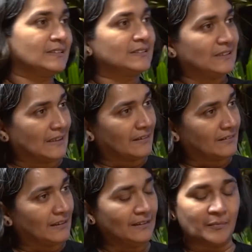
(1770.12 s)
is tech,
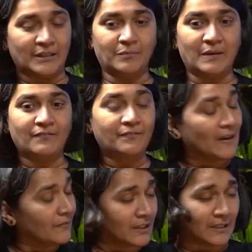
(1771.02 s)
right? I mean, and my
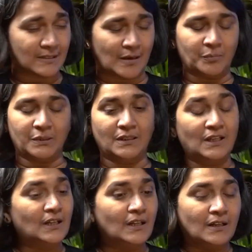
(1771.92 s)
favorite example,
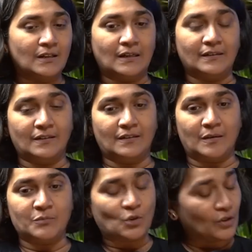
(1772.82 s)
and
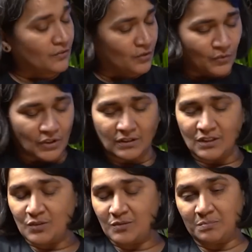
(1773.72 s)
I'm sorry if you've heard
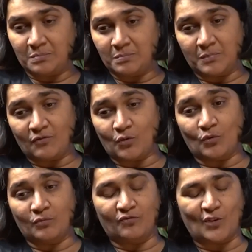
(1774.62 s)
this
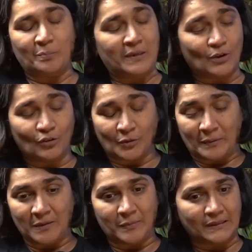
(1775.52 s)
before from me or from
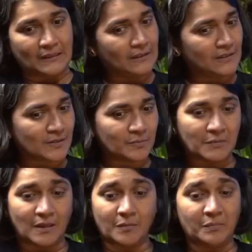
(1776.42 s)
anybody else.
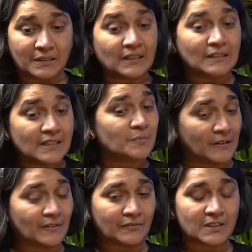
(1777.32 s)
But it is
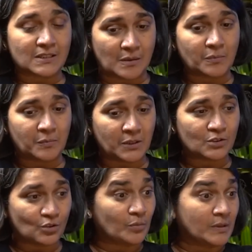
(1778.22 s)
my favorite example
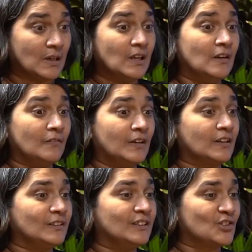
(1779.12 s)
because, we're
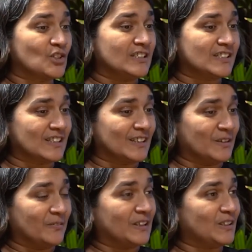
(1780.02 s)
literally sitting
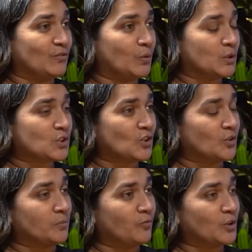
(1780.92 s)
here waiting for what
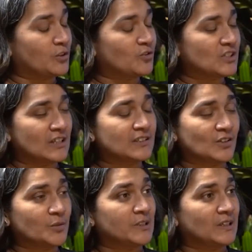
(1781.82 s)
results are
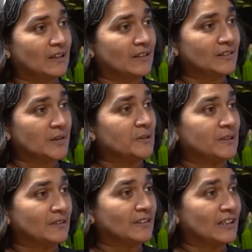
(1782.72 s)
going to be declared in the
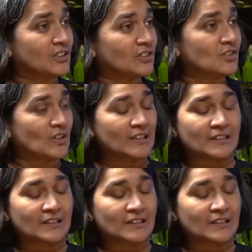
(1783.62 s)
American elections right